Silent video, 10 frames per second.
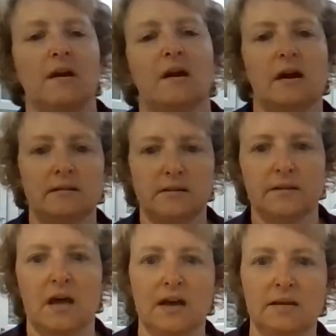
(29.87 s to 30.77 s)
And does
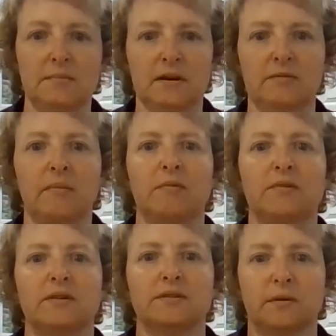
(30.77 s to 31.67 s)
anybody remember
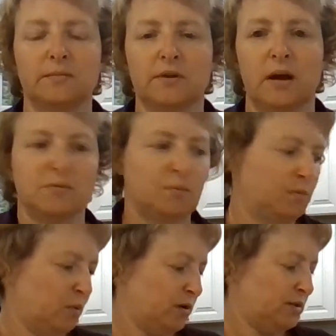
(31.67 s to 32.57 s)
that sometimes when
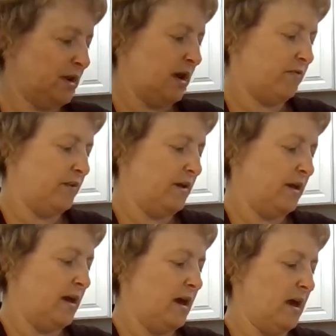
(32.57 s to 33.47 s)
words have
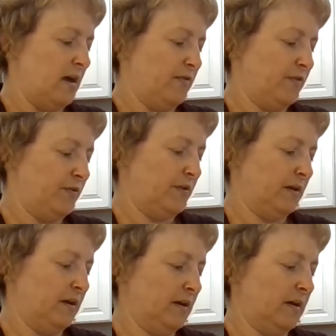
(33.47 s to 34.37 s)
F
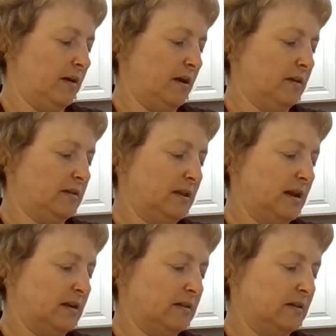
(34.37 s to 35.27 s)
at the
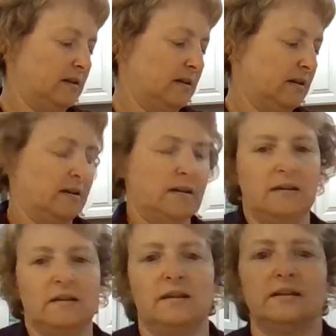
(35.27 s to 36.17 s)
end,
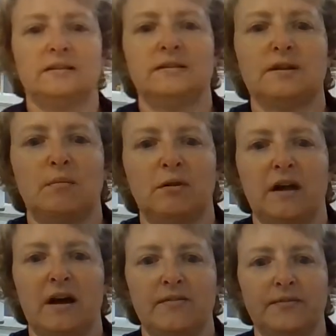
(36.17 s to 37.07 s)
that it's a double F?